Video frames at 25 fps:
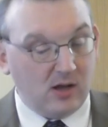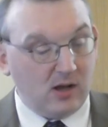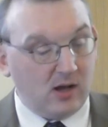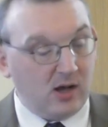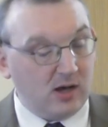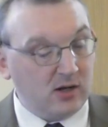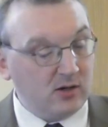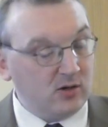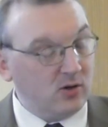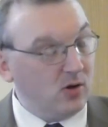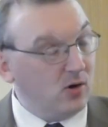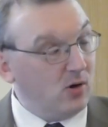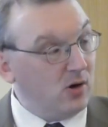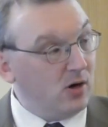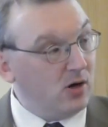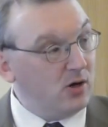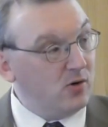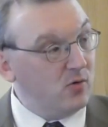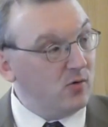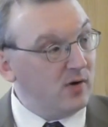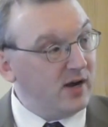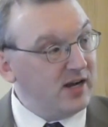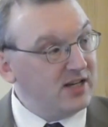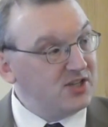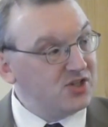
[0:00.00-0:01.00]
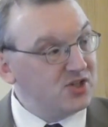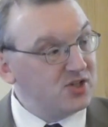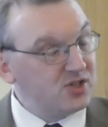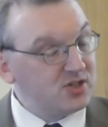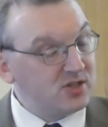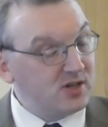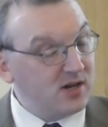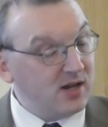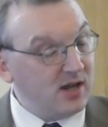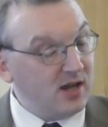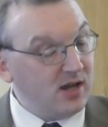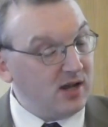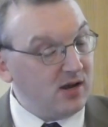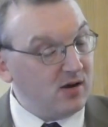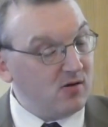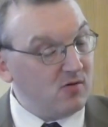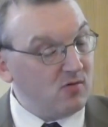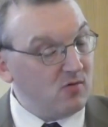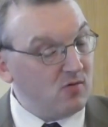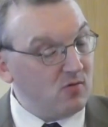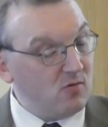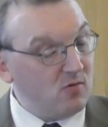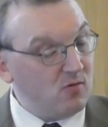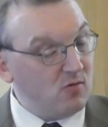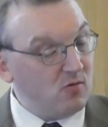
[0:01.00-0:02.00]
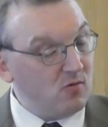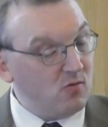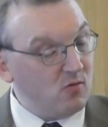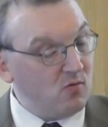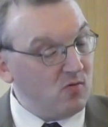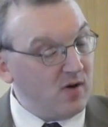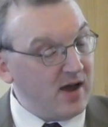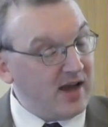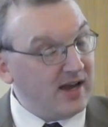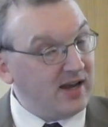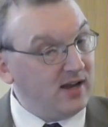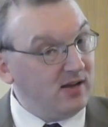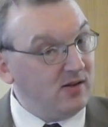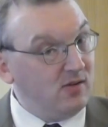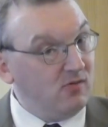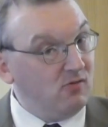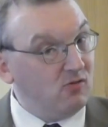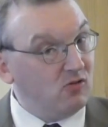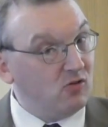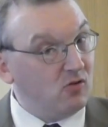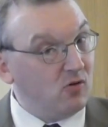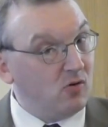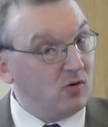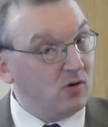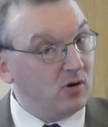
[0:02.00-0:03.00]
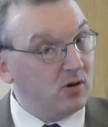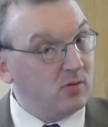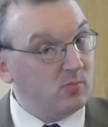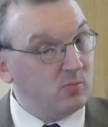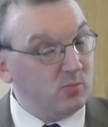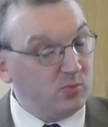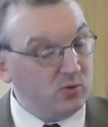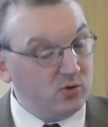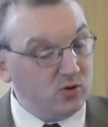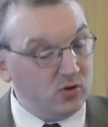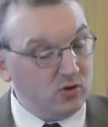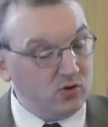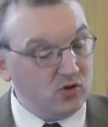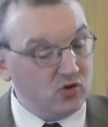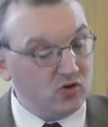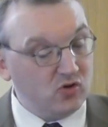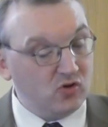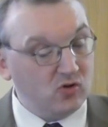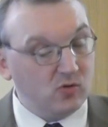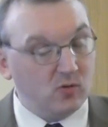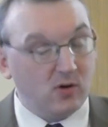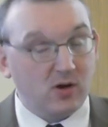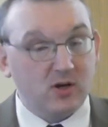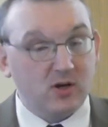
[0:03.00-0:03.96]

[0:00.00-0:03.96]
And God righteously reckons or imputes to